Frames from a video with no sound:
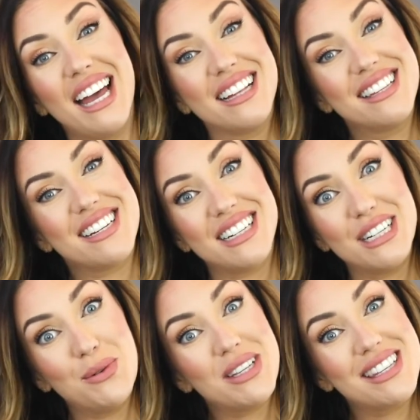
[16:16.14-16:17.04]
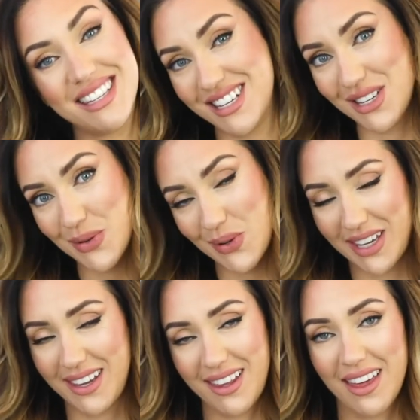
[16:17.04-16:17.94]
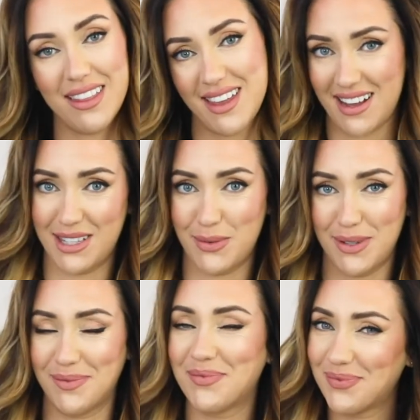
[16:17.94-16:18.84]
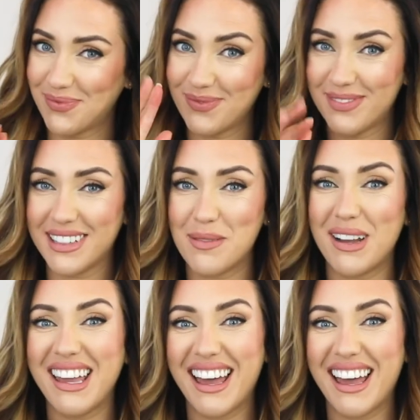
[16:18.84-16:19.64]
and I will see you in the next one. Bye